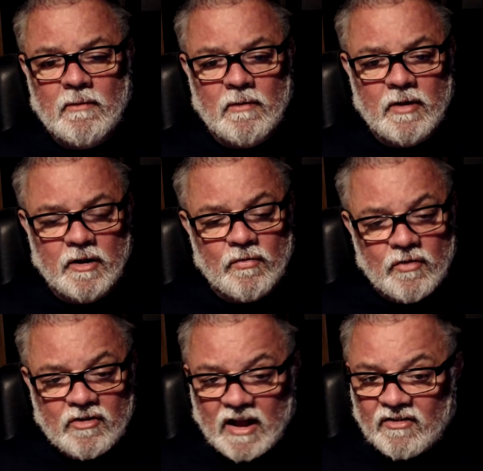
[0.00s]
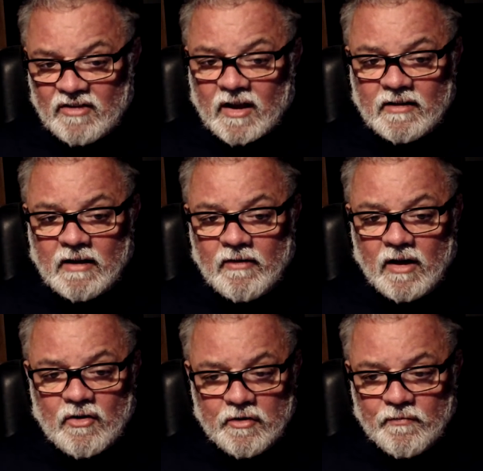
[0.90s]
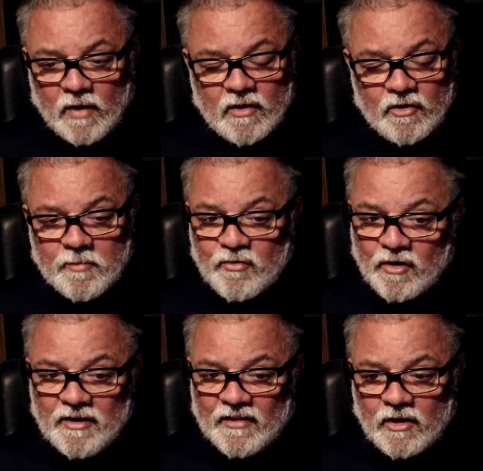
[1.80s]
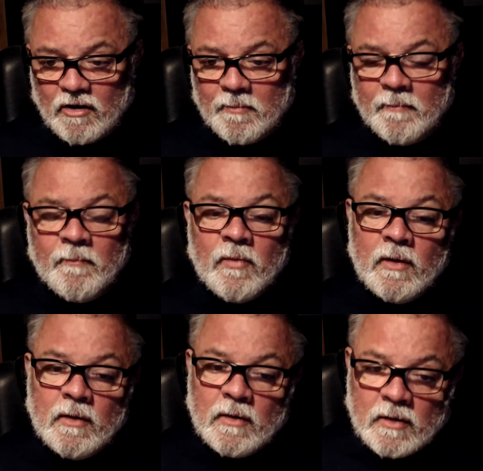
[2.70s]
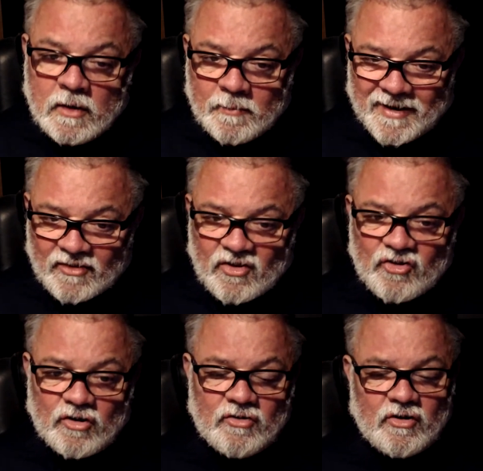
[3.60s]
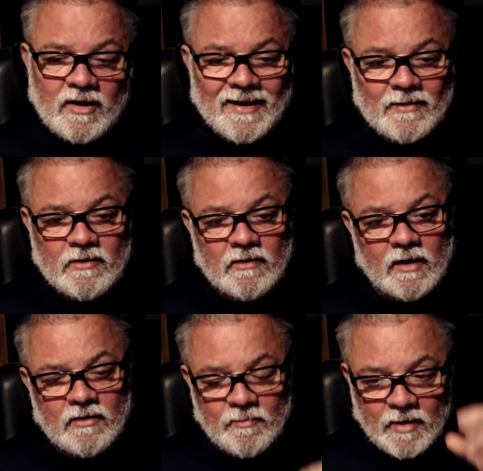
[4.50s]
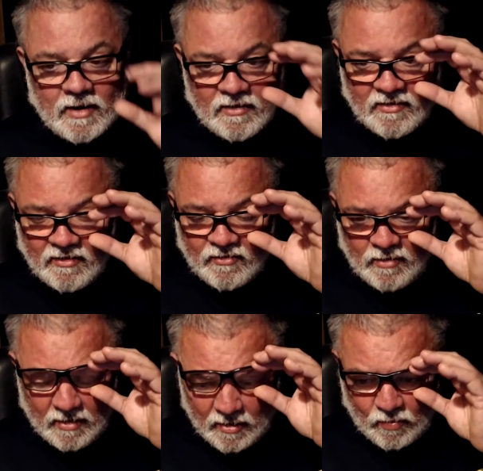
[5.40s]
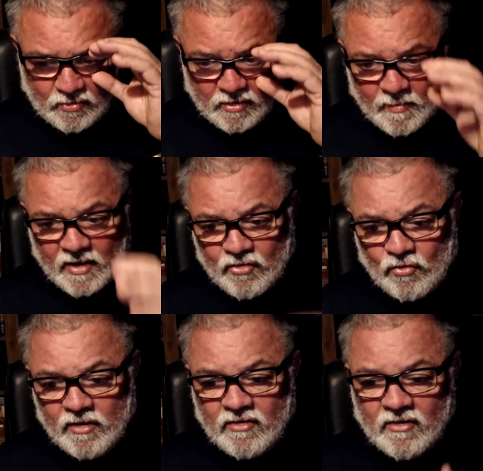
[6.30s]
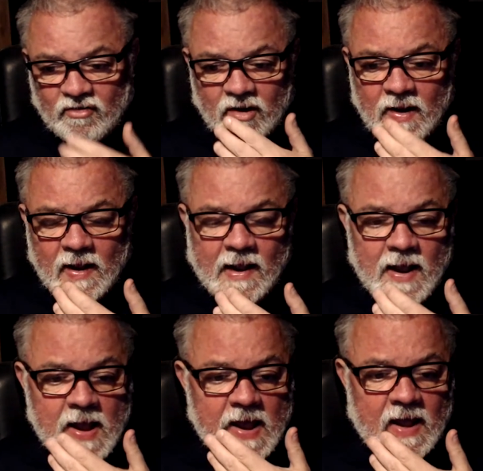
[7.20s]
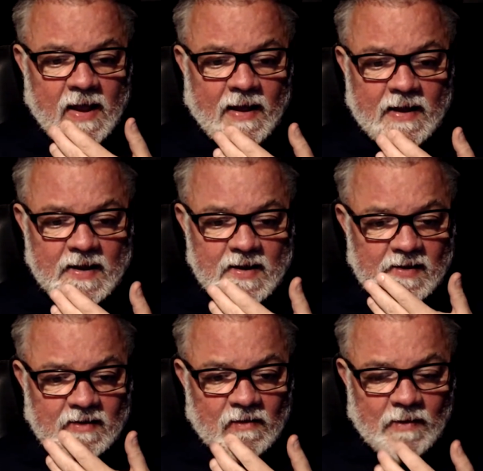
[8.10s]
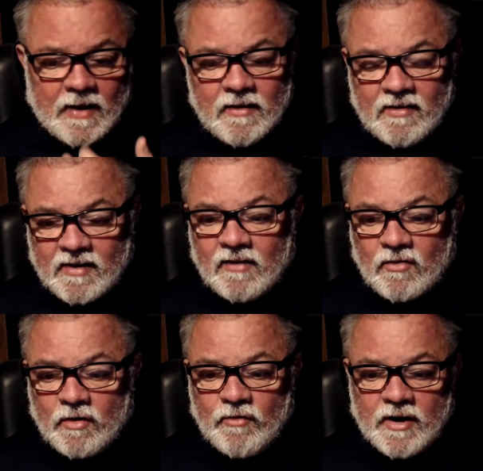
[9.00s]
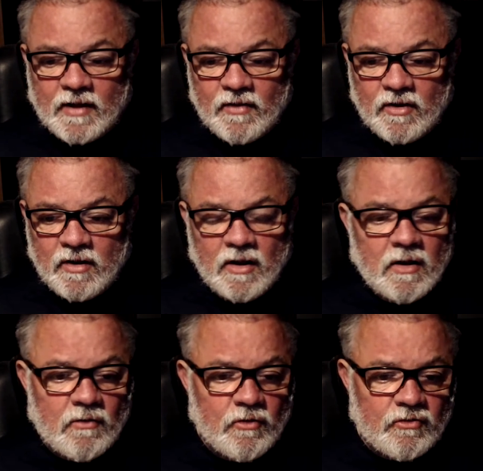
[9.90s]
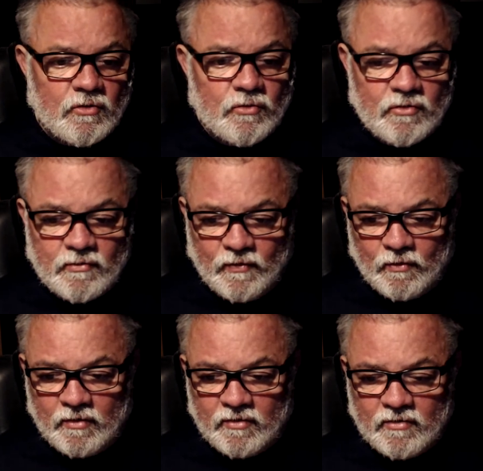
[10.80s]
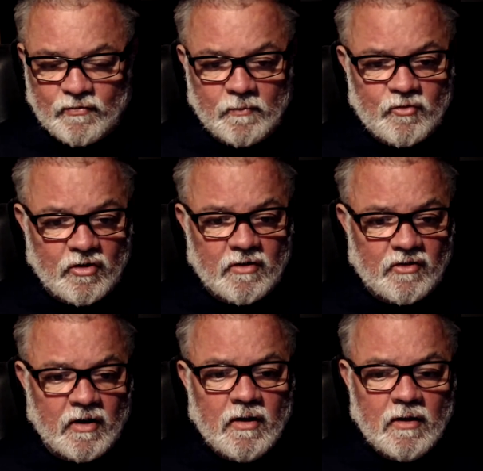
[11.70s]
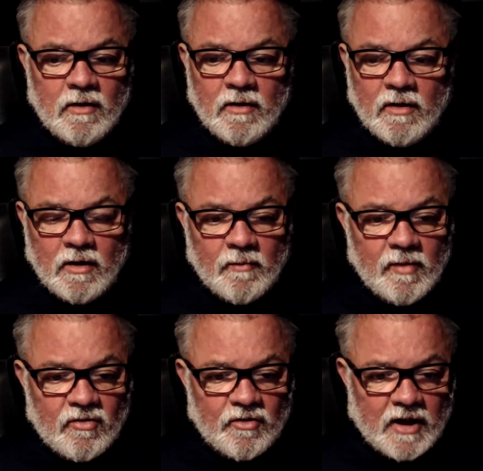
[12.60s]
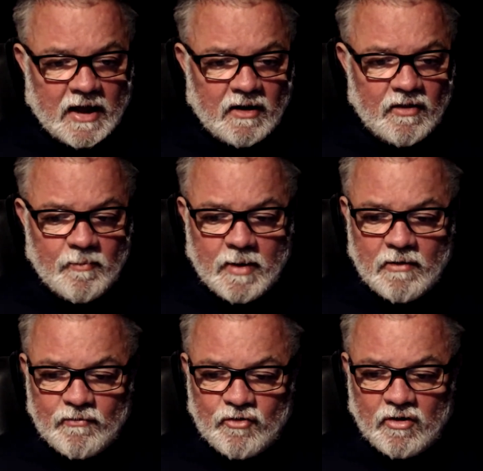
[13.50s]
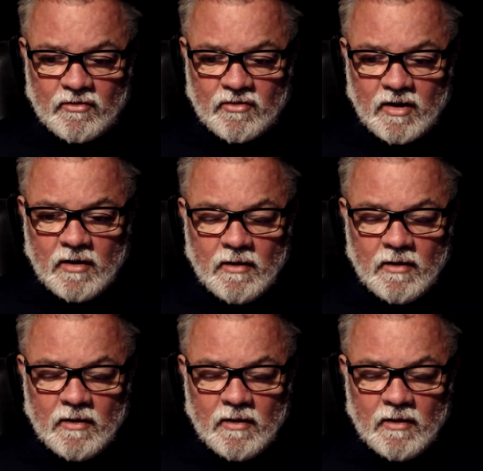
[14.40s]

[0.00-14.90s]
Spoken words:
you know, the test secretary. I could have been thrown out of the club, but as the judge, I had to make a decision, and I wanted to make a joint decision. And so Andy Stead's going to read out the results for us from Jersey. He's going to act like the mayor of Jersey,